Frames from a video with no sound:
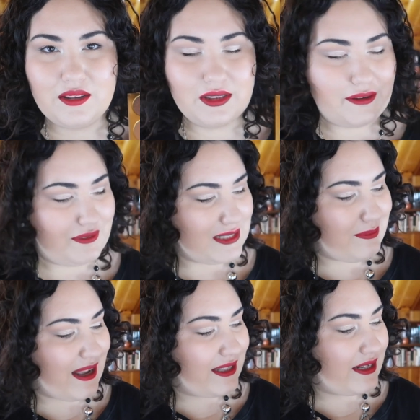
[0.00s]
Love this
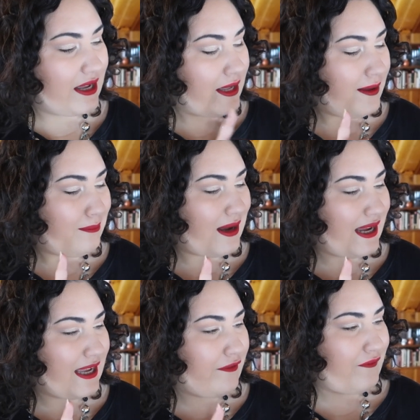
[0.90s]
palette.
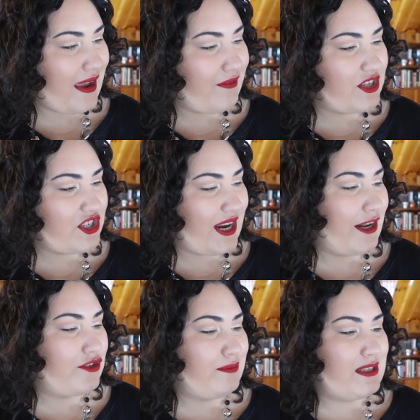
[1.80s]
My favorite
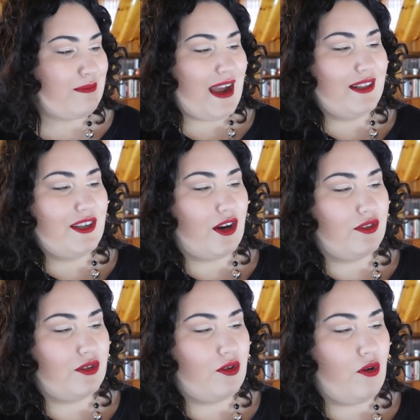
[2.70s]
shades from this palette are
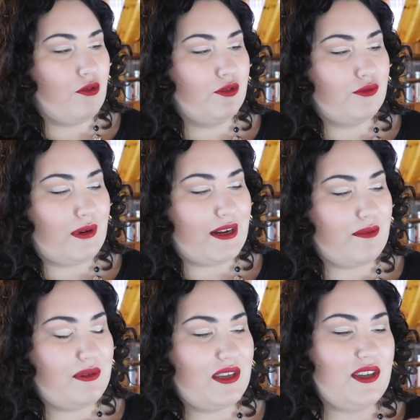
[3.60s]
the gold right
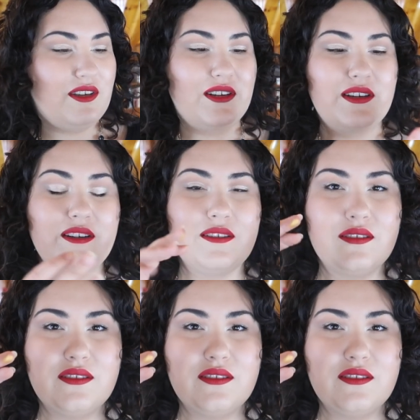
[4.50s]
up here.